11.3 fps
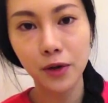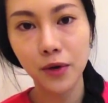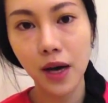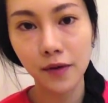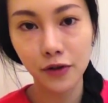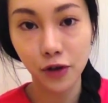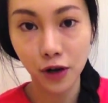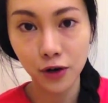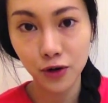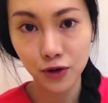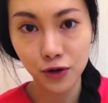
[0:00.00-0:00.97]
you have a
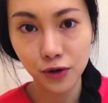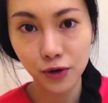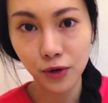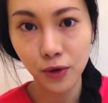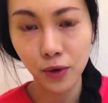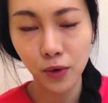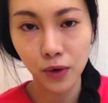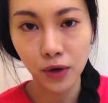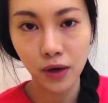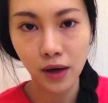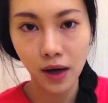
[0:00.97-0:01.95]
dark circle
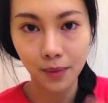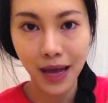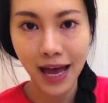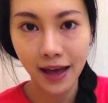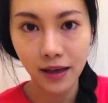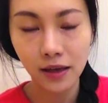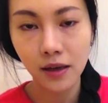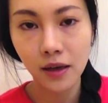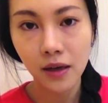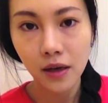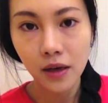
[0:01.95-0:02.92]
or a bag.
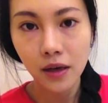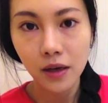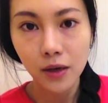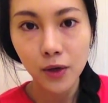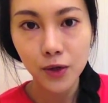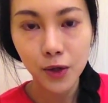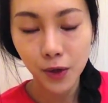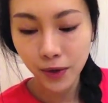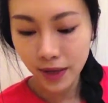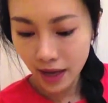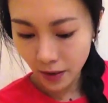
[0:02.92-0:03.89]
So
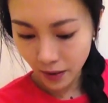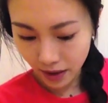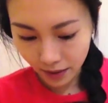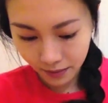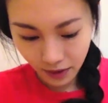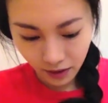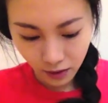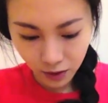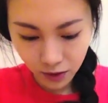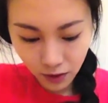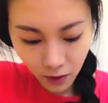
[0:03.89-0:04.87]
now I'm gonna
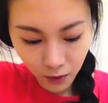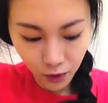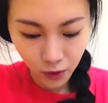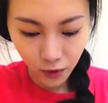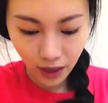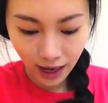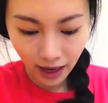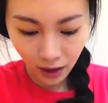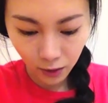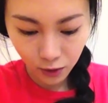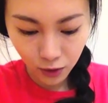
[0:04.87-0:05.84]
show you
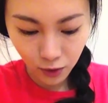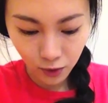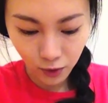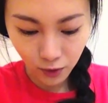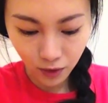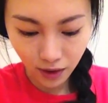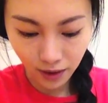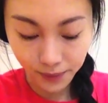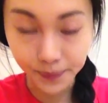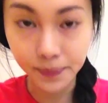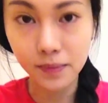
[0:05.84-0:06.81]
how
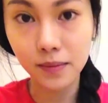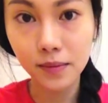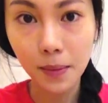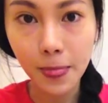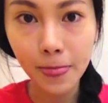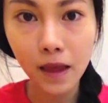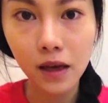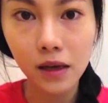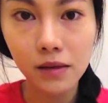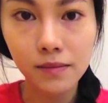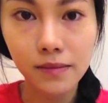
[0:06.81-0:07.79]
to
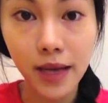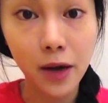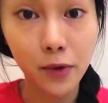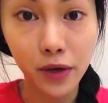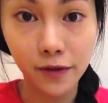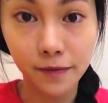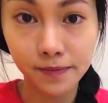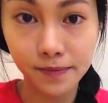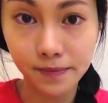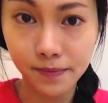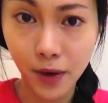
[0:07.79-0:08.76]
get rid of
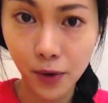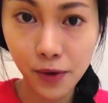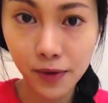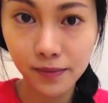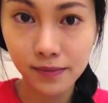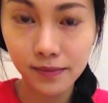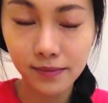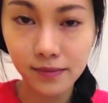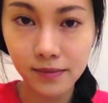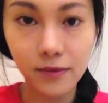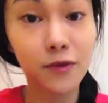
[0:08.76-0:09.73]
both
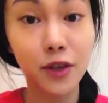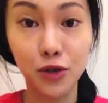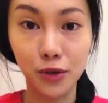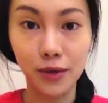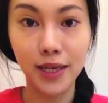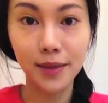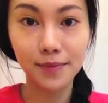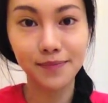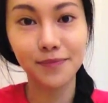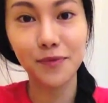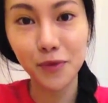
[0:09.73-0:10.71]
visually.
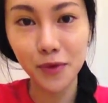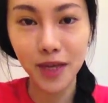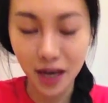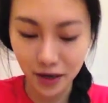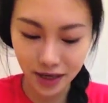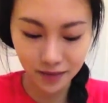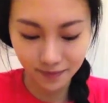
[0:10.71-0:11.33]
Can't